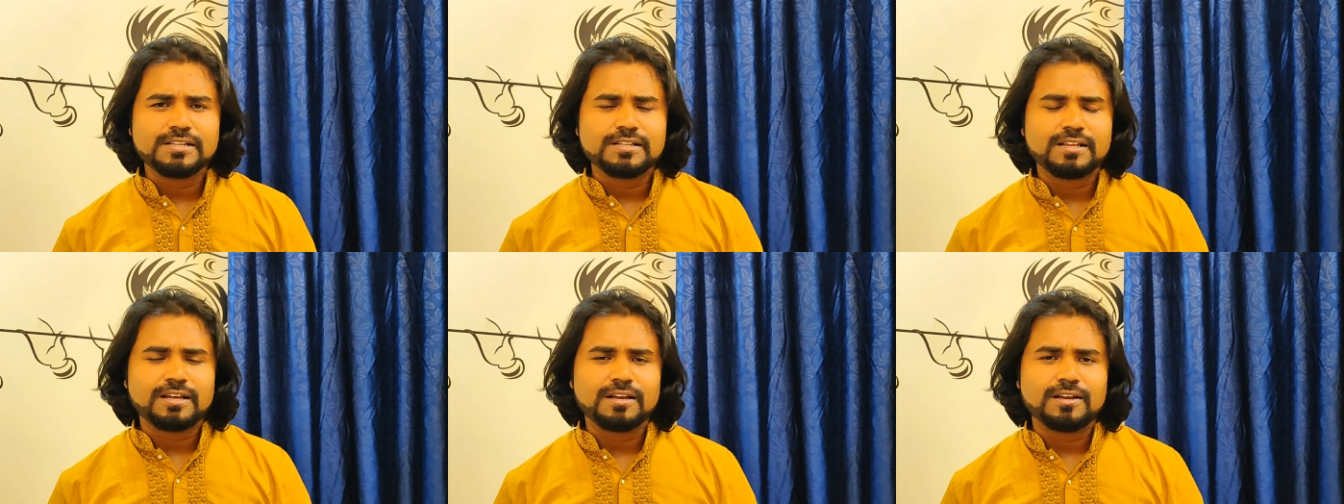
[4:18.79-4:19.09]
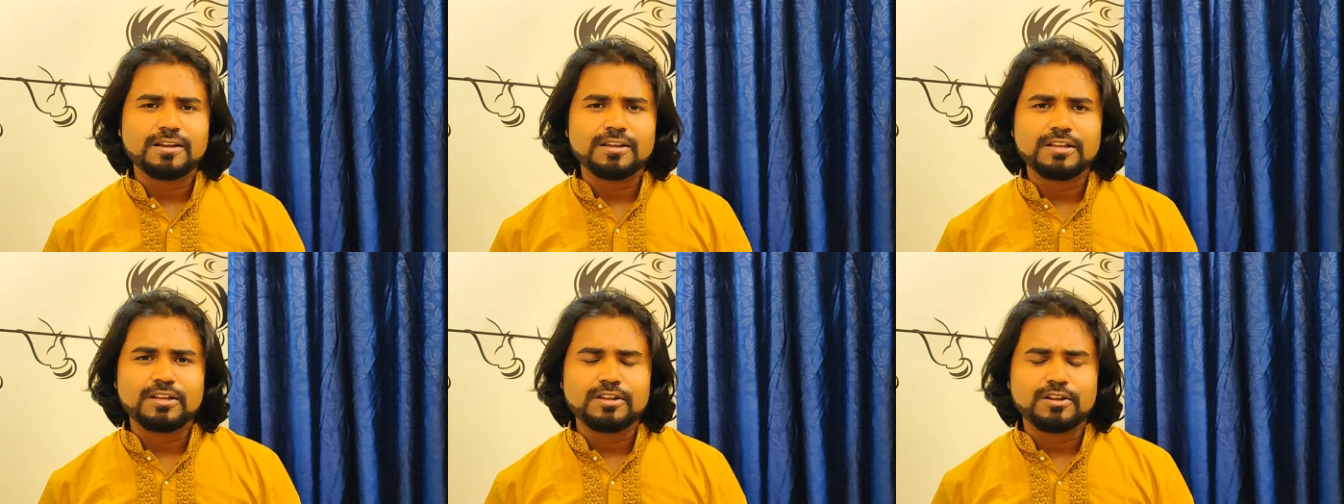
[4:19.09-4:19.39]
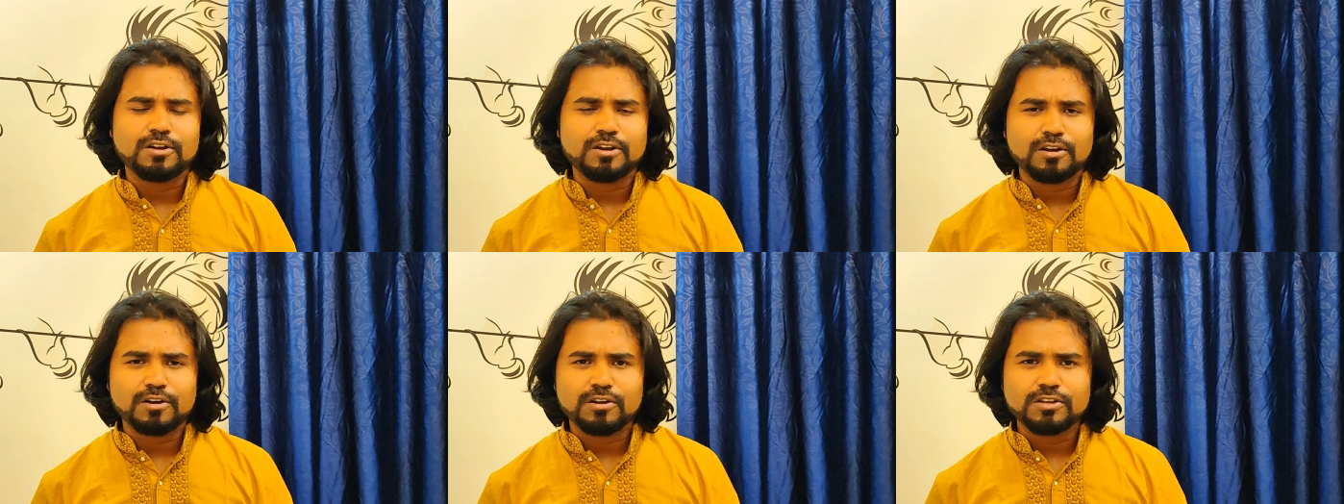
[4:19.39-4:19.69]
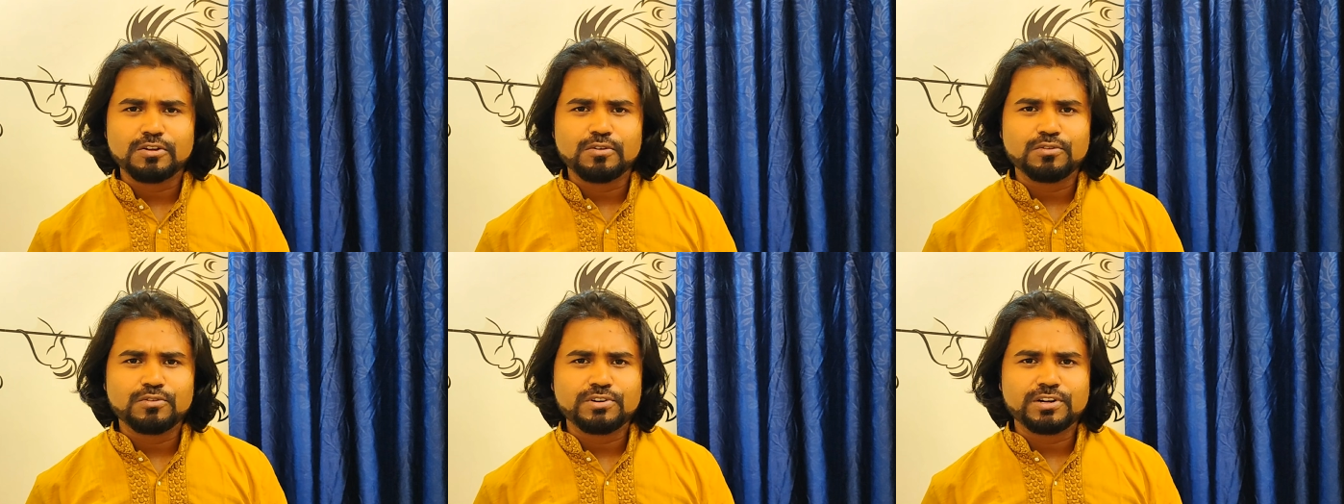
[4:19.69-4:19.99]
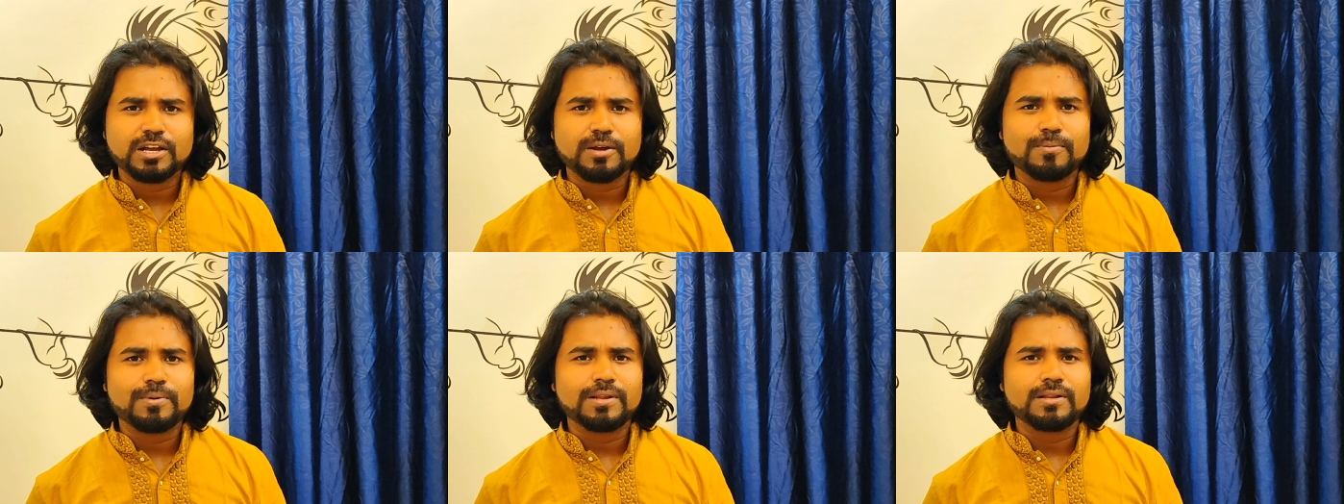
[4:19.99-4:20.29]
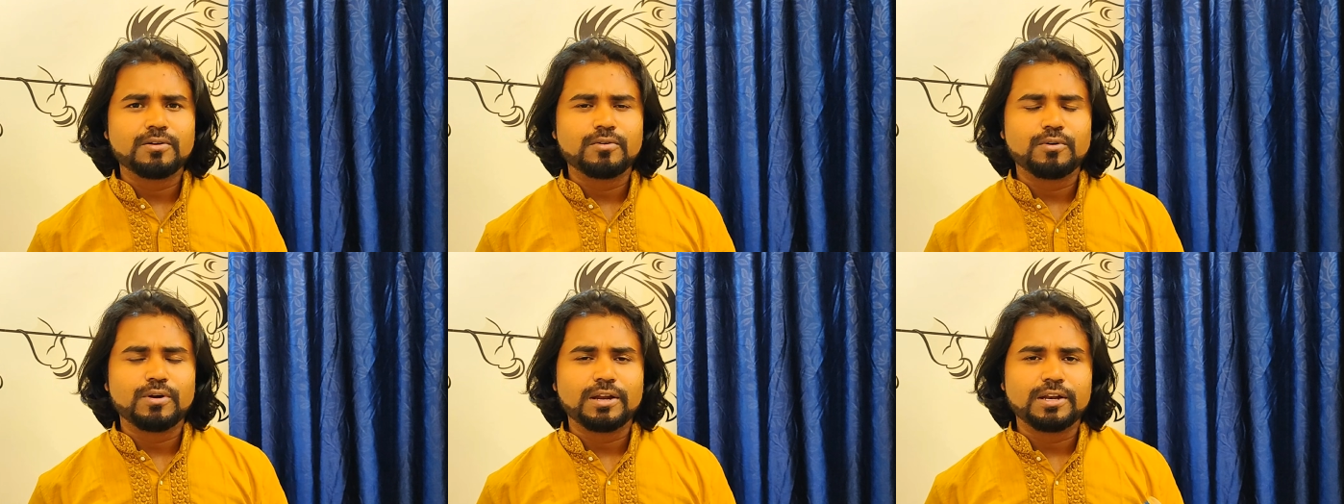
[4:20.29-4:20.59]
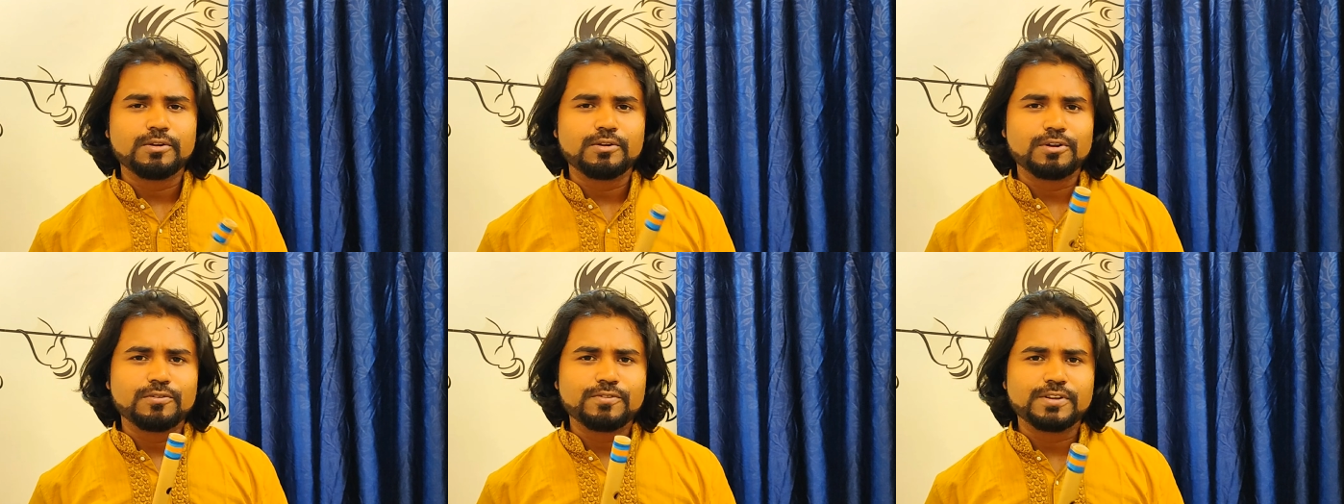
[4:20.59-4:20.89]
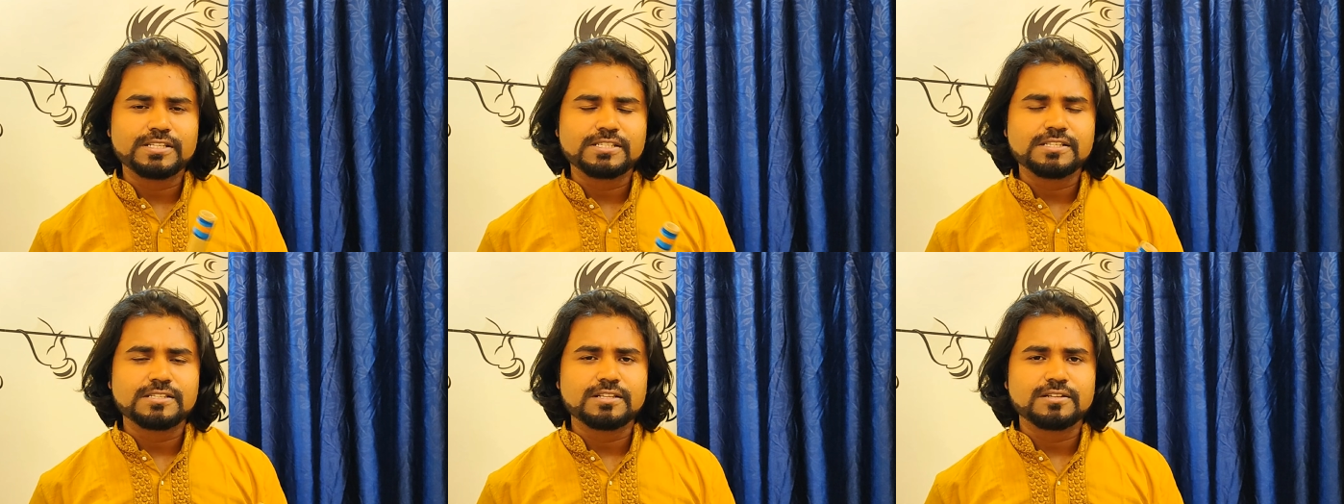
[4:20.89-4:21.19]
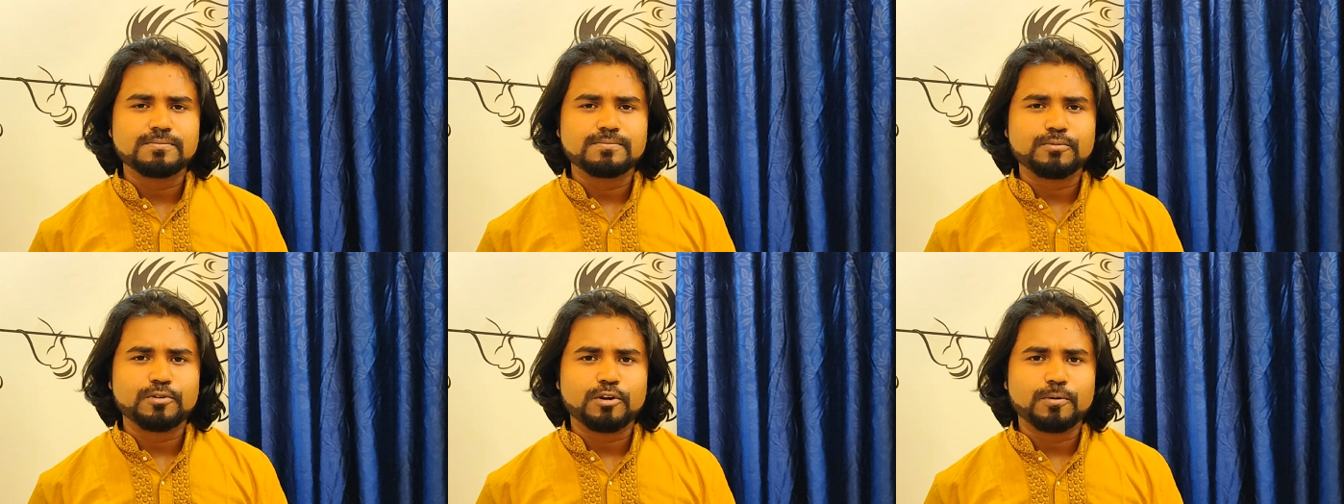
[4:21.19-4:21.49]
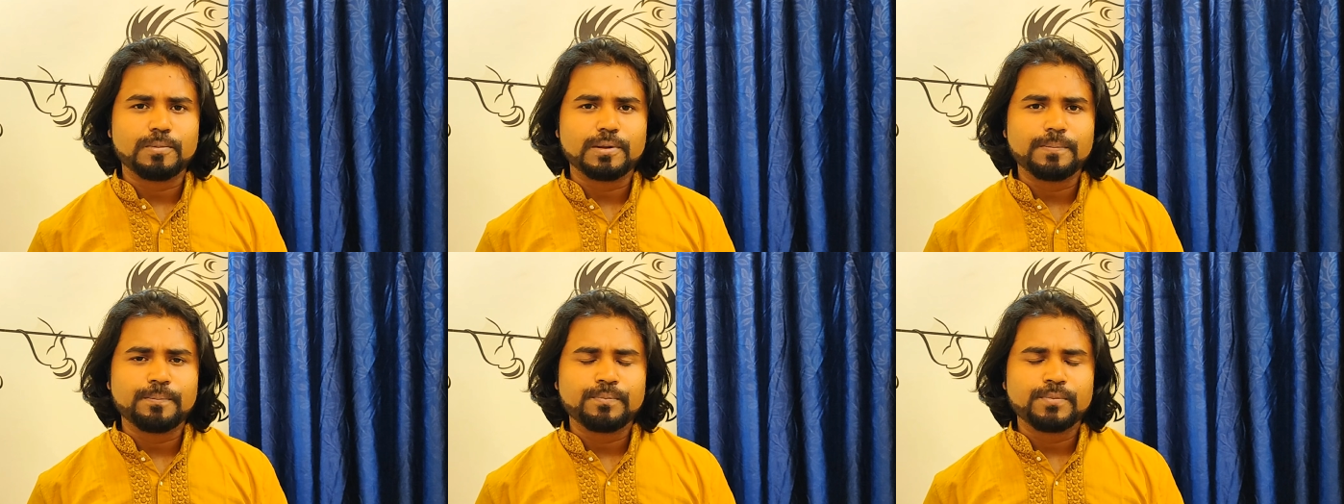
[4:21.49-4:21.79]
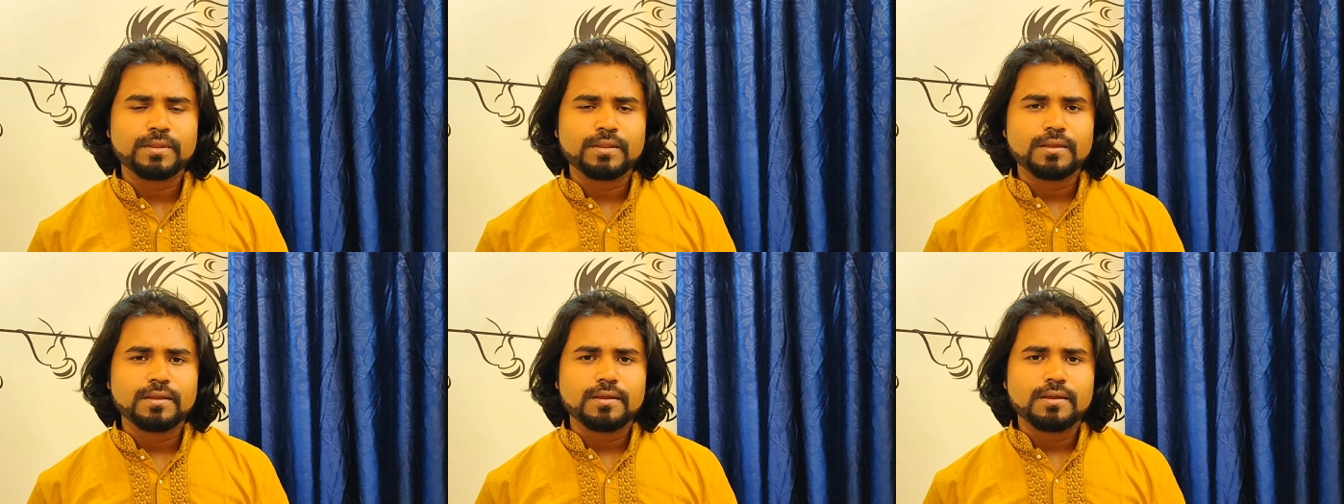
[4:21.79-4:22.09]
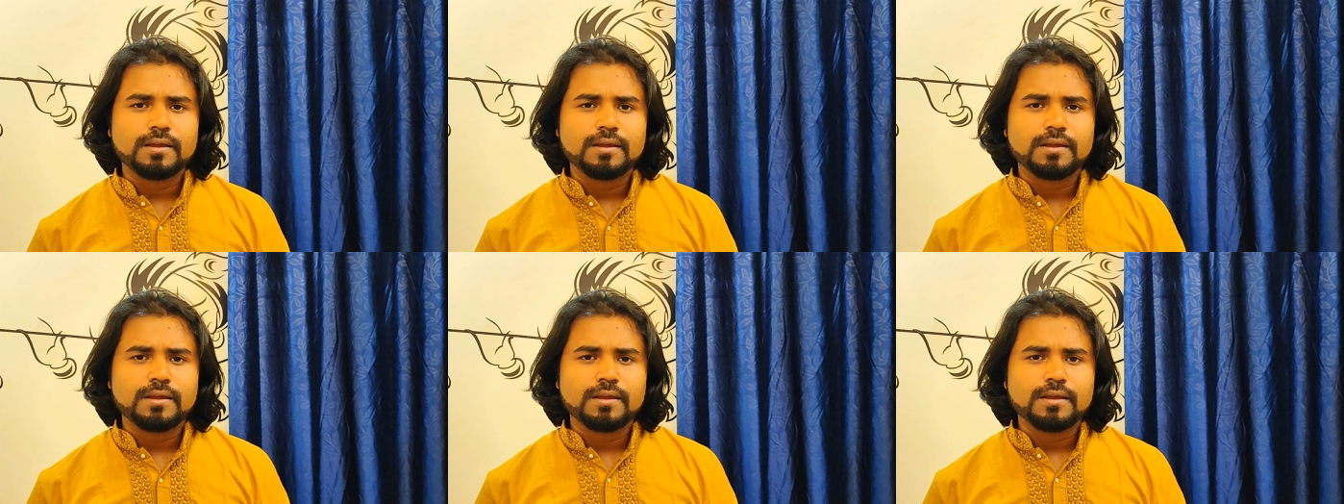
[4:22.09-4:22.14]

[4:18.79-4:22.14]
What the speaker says: in your travel where you are facing the problem.